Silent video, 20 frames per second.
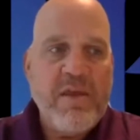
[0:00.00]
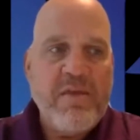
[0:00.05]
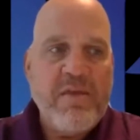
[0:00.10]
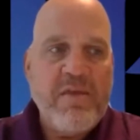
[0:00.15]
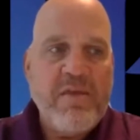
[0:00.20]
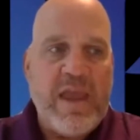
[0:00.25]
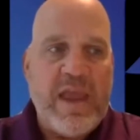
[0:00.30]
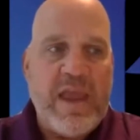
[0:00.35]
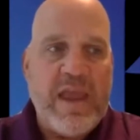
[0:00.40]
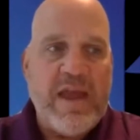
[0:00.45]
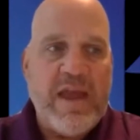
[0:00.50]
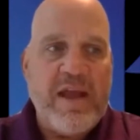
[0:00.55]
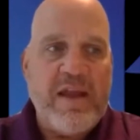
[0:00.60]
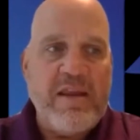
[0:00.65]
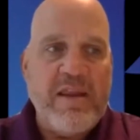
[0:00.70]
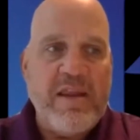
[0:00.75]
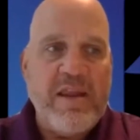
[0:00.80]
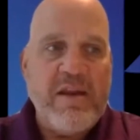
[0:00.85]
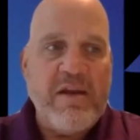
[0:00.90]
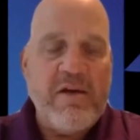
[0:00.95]

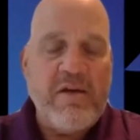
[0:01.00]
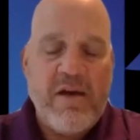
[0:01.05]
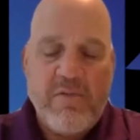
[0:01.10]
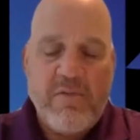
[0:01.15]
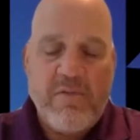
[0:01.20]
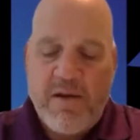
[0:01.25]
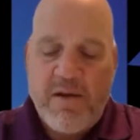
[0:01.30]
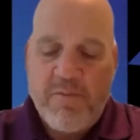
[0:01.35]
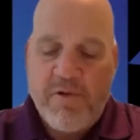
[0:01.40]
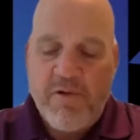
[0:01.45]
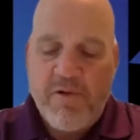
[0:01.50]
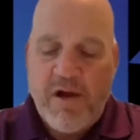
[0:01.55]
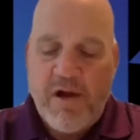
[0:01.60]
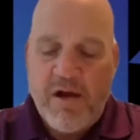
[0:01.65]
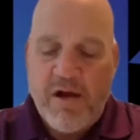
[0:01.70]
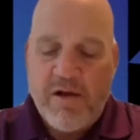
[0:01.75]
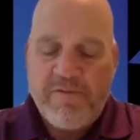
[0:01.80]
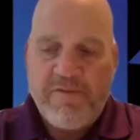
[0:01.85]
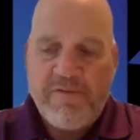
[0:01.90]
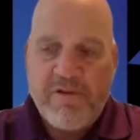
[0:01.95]
remember
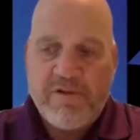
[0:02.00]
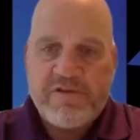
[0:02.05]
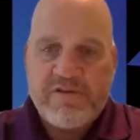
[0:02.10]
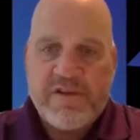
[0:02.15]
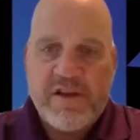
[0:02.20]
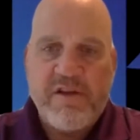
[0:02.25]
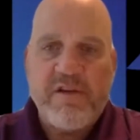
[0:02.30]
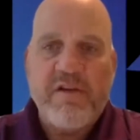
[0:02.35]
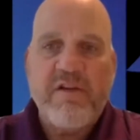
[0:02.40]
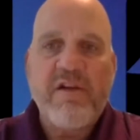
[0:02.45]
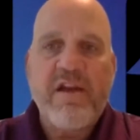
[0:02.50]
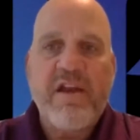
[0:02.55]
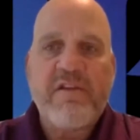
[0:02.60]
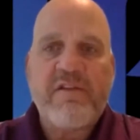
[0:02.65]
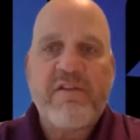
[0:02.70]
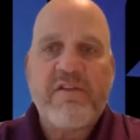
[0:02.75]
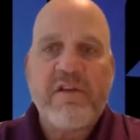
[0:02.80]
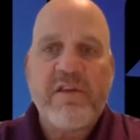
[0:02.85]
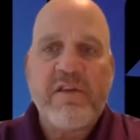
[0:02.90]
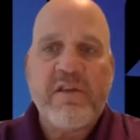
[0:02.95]
our first
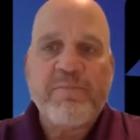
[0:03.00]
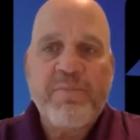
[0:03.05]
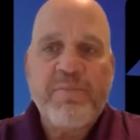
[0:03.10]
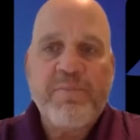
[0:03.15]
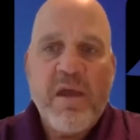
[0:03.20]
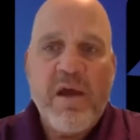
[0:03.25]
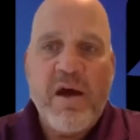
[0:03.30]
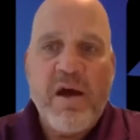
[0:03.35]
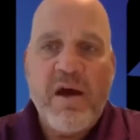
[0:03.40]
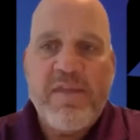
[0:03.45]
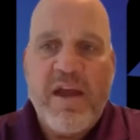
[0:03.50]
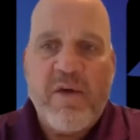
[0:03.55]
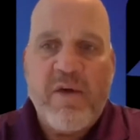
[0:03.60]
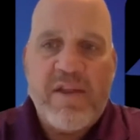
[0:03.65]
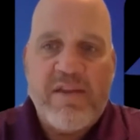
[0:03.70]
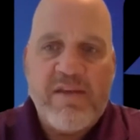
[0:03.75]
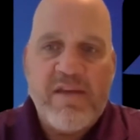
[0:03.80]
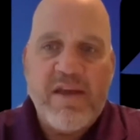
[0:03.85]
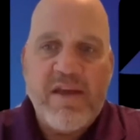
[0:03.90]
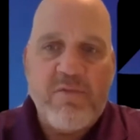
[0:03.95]
integration that
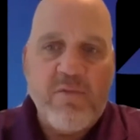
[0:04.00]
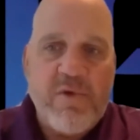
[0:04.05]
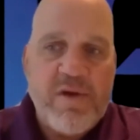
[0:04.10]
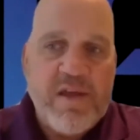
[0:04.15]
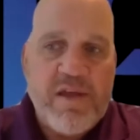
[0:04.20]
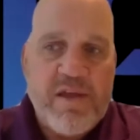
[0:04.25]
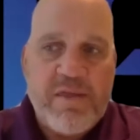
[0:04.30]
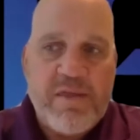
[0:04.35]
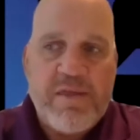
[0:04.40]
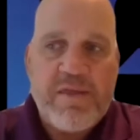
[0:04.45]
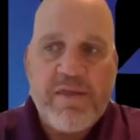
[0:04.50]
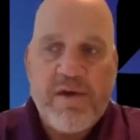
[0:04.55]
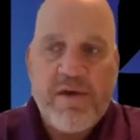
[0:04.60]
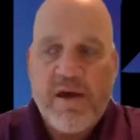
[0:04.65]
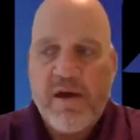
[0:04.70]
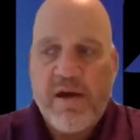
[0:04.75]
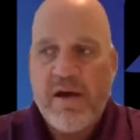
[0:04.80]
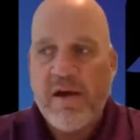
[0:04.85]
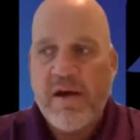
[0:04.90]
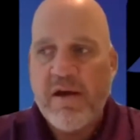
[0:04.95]
we did with
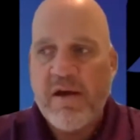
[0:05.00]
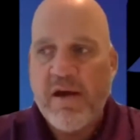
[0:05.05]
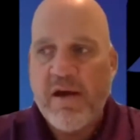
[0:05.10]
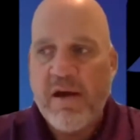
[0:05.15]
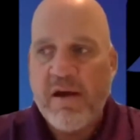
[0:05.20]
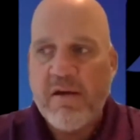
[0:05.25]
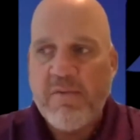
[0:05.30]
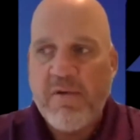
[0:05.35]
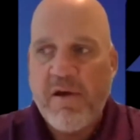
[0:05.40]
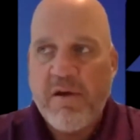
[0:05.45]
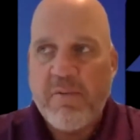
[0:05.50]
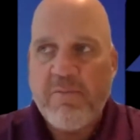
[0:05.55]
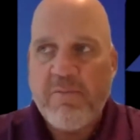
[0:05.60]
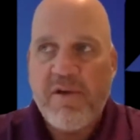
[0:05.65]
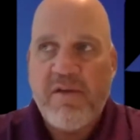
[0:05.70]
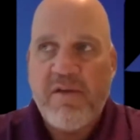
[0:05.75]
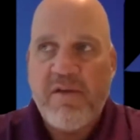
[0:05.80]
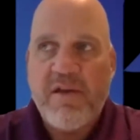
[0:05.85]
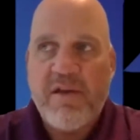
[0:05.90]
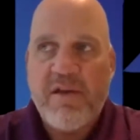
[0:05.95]
our
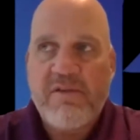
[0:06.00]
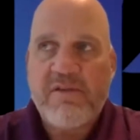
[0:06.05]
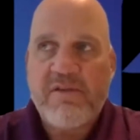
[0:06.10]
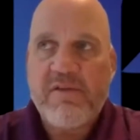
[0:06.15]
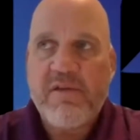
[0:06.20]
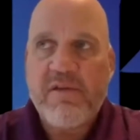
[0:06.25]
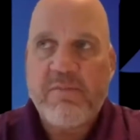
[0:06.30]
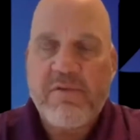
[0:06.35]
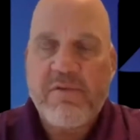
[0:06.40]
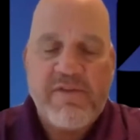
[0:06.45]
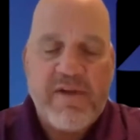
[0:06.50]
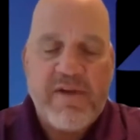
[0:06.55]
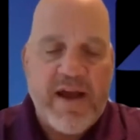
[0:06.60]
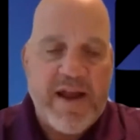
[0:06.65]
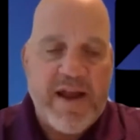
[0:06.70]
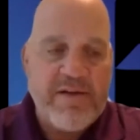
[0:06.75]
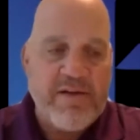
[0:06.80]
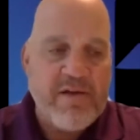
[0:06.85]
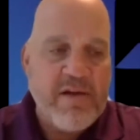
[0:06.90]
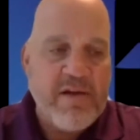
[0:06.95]
previous
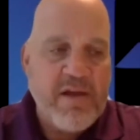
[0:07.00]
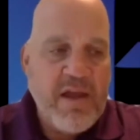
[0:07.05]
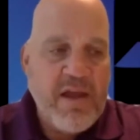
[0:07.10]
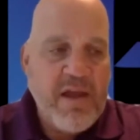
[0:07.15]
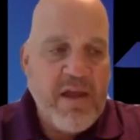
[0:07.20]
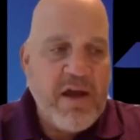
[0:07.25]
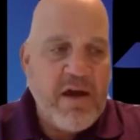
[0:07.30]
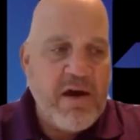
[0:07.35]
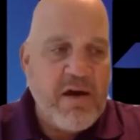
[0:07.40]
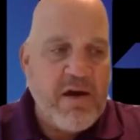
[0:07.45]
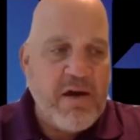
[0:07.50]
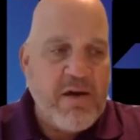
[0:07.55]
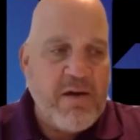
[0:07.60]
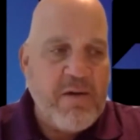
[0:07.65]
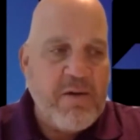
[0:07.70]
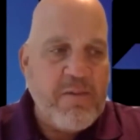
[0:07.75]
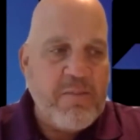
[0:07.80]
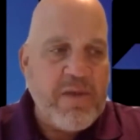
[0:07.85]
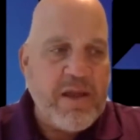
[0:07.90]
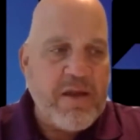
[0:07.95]
provider.
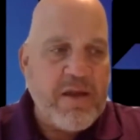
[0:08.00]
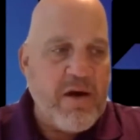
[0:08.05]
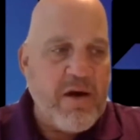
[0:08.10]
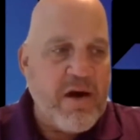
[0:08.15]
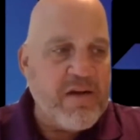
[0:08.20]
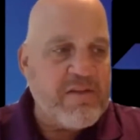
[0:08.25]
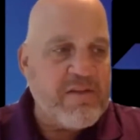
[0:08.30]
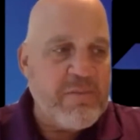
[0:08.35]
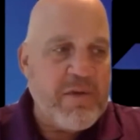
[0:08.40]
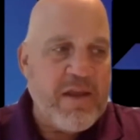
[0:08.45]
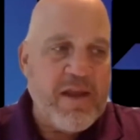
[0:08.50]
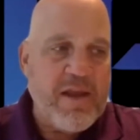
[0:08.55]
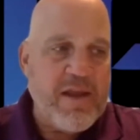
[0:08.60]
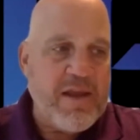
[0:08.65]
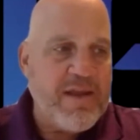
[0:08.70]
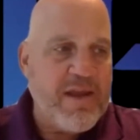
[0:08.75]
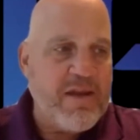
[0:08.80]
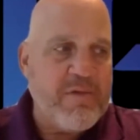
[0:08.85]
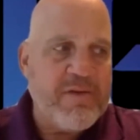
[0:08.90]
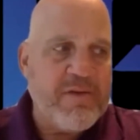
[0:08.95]
It cost me, I
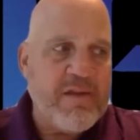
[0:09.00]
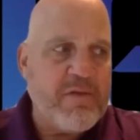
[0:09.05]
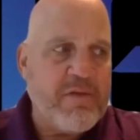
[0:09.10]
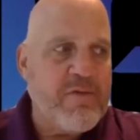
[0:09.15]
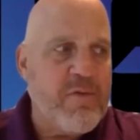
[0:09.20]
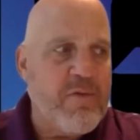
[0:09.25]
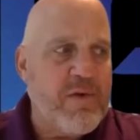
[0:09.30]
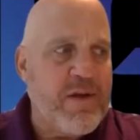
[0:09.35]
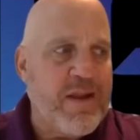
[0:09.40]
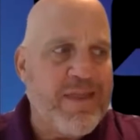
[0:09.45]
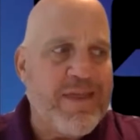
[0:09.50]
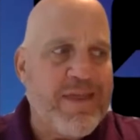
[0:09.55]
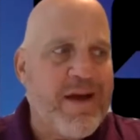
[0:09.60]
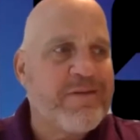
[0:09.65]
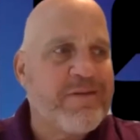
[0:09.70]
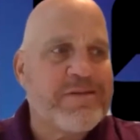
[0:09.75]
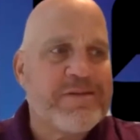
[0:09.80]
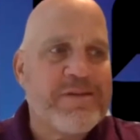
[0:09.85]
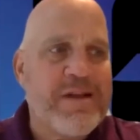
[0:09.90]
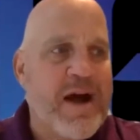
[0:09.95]
think it was like
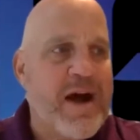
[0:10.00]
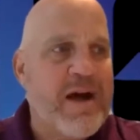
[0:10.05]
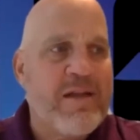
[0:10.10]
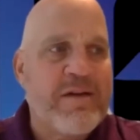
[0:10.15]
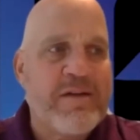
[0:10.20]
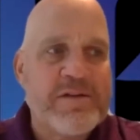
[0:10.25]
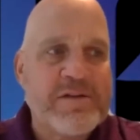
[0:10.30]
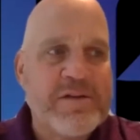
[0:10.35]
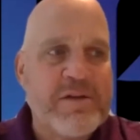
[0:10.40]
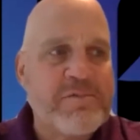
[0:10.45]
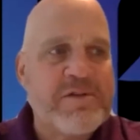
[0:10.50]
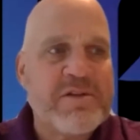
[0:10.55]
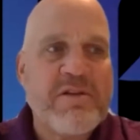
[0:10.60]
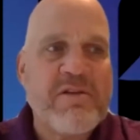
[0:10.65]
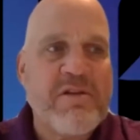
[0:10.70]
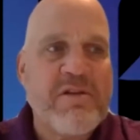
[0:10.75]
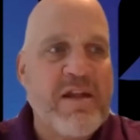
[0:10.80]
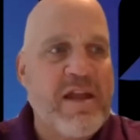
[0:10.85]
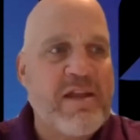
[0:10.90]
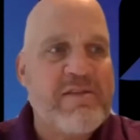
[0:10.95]
$20,000. It was
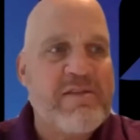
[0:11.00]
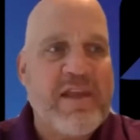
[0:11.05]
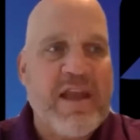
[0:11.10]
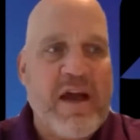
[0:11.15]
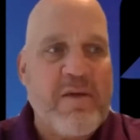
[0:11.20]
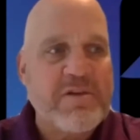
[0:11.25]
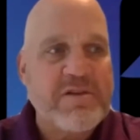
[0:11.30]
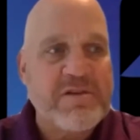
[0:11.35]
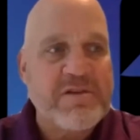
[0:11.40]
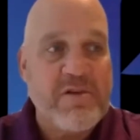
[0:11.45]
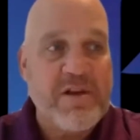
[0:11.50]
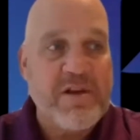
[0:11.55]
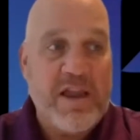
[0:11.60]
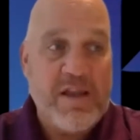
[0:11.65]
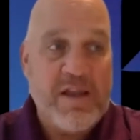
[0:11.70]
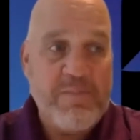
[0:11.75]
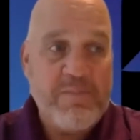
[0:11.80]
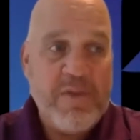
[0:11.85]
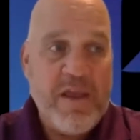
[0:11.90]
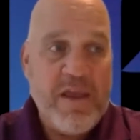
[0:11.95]
crazy how much
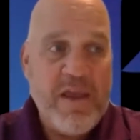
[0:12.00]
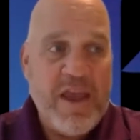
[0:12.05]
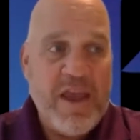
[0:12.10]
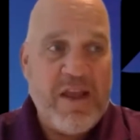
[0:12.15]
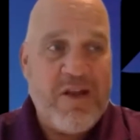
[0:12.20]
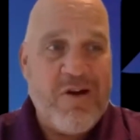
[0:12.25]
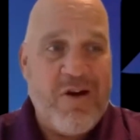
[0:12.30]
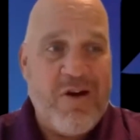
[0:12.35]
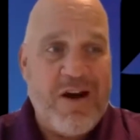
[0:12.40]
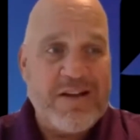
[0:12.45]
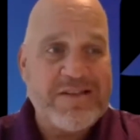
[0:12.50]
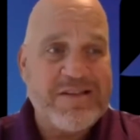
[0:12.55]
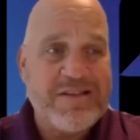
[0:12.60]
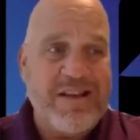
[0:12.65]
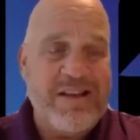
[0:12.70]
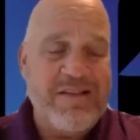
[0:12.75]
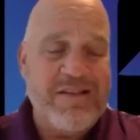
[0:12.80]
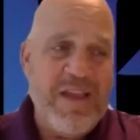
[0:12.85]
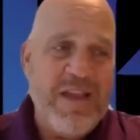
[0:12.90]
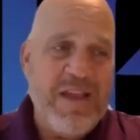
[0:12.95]
money it cost.
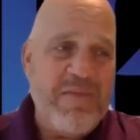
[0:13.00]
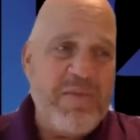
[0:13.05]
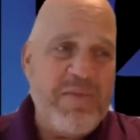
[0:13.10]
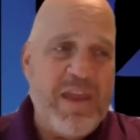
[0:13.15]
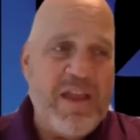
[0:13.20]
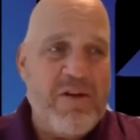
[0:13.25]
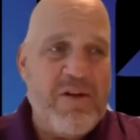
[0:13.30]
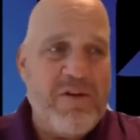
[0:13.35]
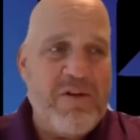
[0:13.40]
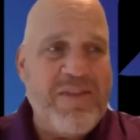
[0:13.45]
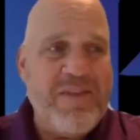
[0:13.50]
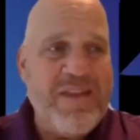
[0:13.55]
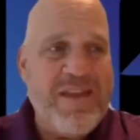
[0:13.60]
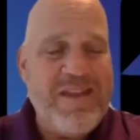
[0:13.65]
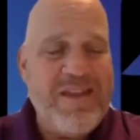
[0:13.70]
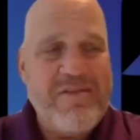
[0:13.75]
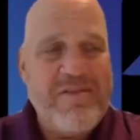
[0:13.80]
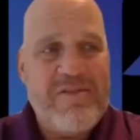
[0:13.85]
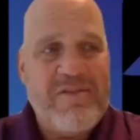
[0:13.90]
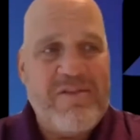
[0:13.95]
And,
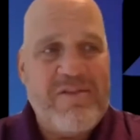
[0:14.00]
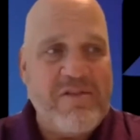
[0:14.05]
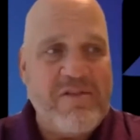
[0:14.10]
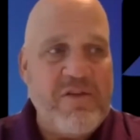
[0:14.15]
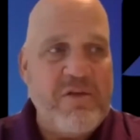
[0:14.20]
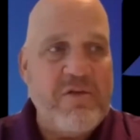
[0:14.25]
to do